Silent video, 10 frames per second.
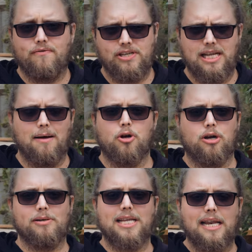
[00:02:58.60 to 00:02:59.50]
obviously. I'm not
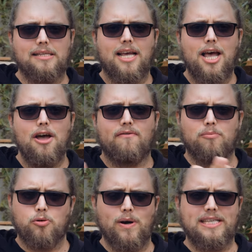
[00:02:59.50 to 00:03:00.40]
gonna pretend
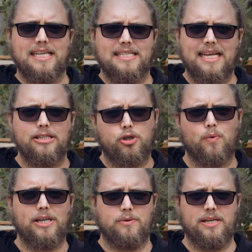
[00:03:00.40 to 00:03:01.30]
from 2016 to
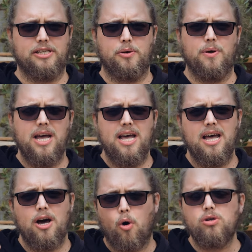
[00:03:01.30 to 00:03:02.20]
2022,
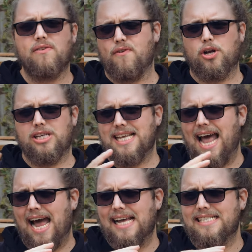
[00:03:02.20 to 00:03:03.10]
autofocus
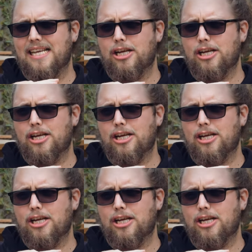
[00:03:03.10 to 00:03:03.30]
has